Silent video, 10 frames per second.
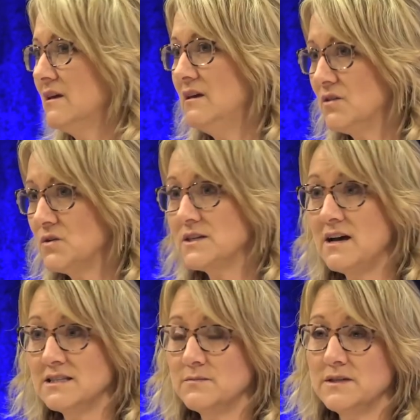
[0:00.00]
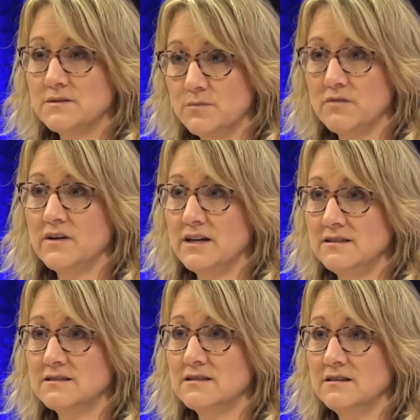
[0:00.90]
Ethos Hospice
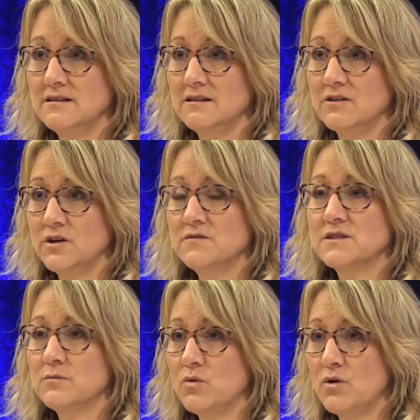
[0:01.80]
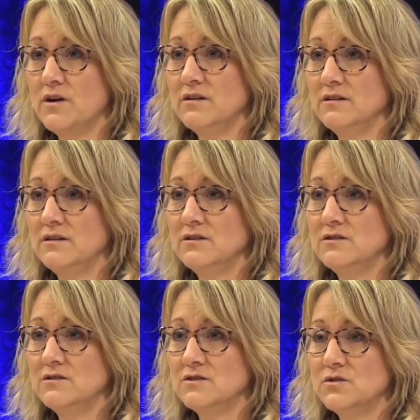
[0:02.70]
provides grief support
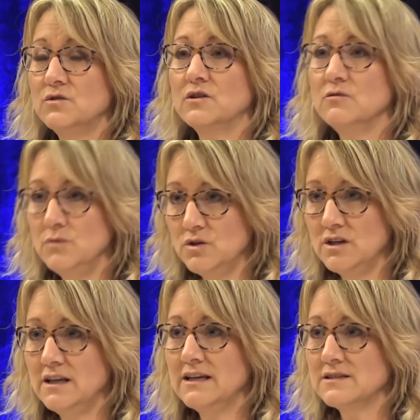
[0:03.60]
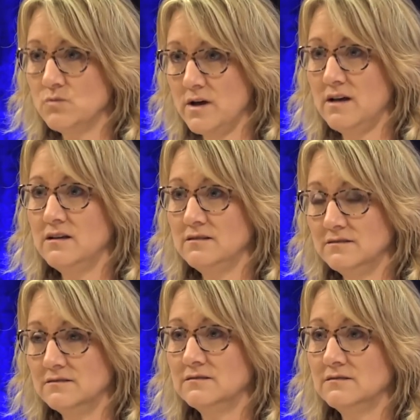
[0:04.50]
to the community as well.
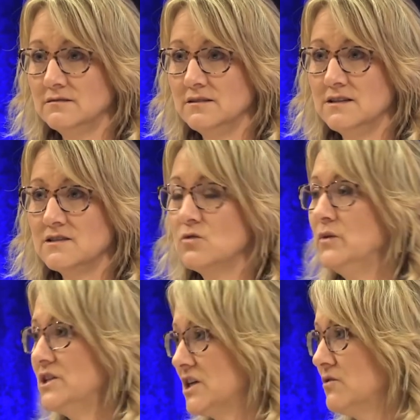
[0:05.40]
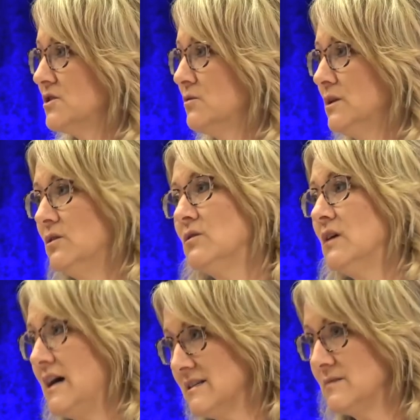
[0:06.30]
So reach out to a local
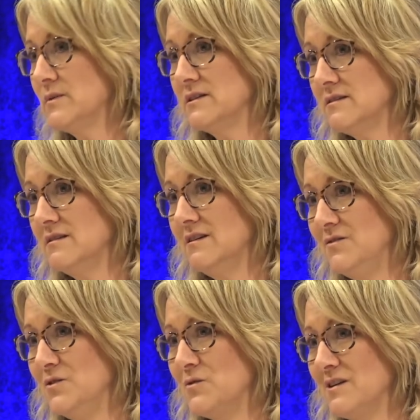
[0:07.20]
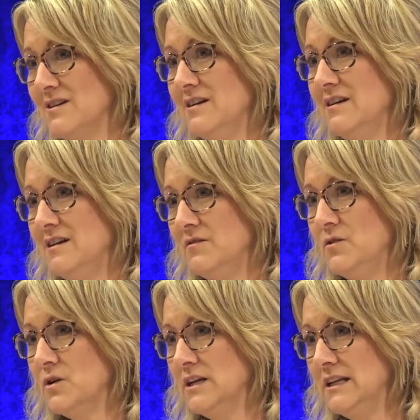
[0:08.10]
hospice if you
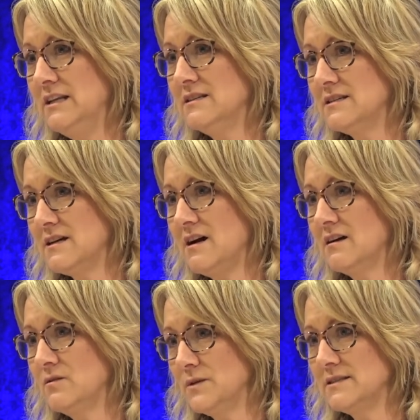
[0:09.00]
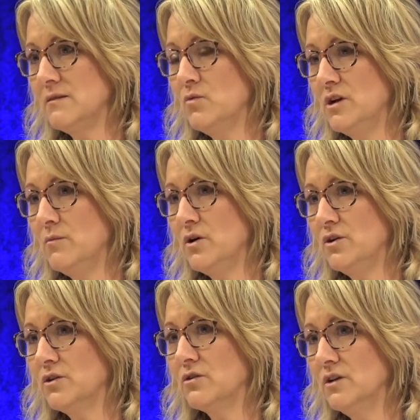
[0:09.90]
are needing to talk with someone about
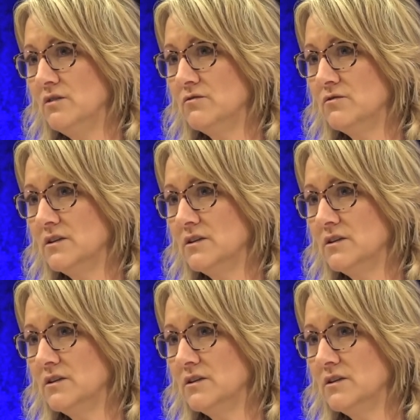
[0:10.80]
your grief.